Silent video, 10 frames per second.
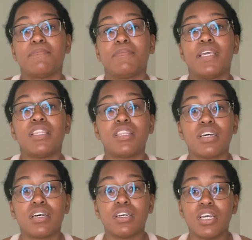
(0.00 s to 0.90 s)
in
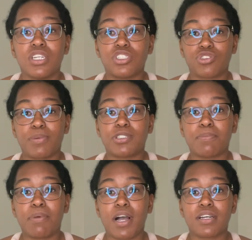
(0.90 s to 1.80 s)
the description
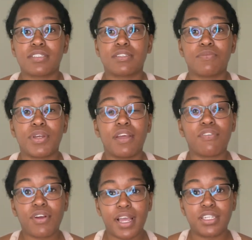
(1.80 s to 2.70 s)
box
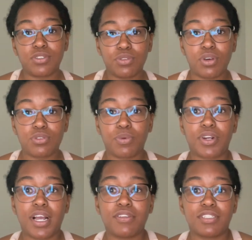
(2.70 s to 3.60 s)
whenever I do those
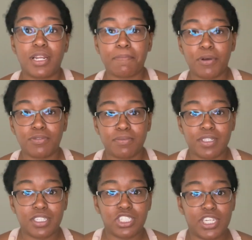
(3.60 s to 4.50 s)
workouts and I post with
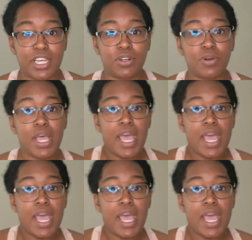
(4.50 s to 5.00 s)
this channel.